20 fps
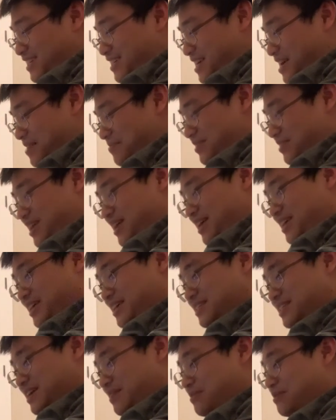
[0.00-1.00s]
I mean, I
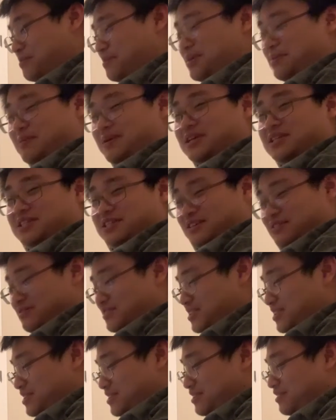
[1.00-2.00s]
guess I would pee myself
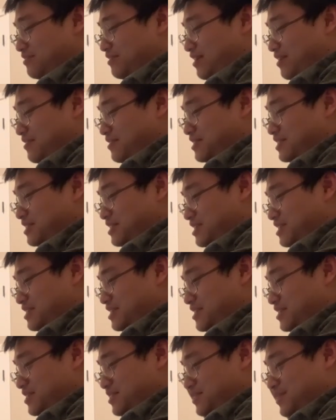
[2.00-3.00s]
too if I was in this
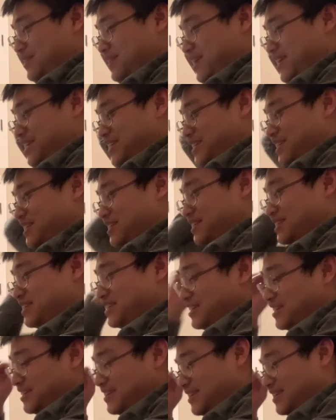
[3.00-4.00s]
situation.
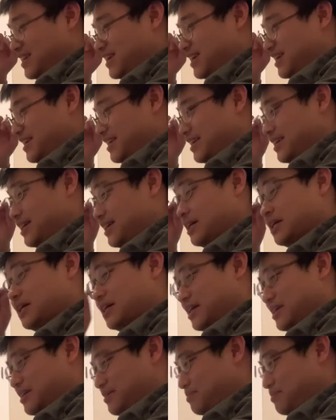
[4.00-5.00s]

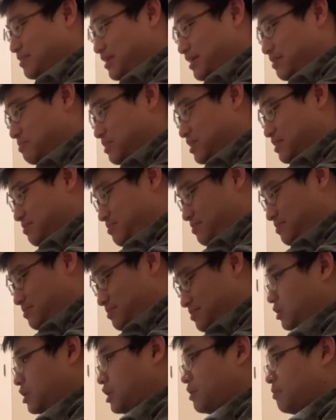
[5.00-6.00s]
I don't blame him.
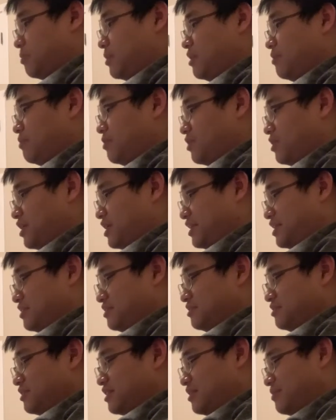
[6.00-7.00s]
Yeah, be brave.
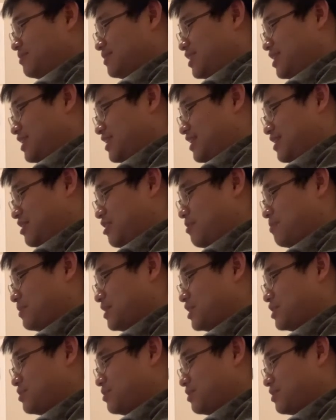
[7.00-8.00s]
Come on. Open the
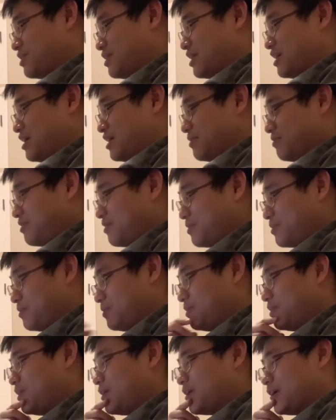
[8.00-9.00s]
door from the
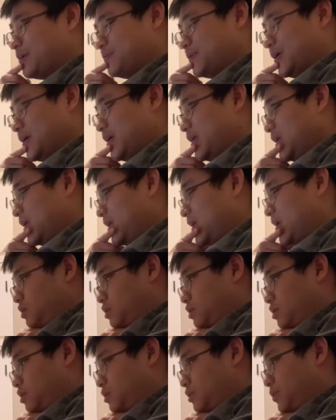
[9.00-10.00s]
wall. Come on.
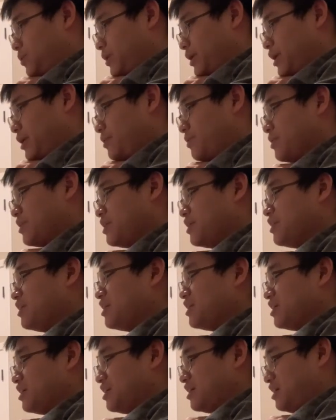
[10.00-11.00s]
Oh,
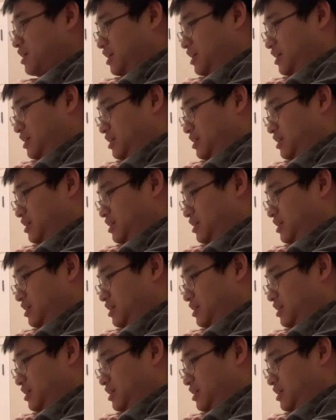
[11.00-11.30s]
Erina.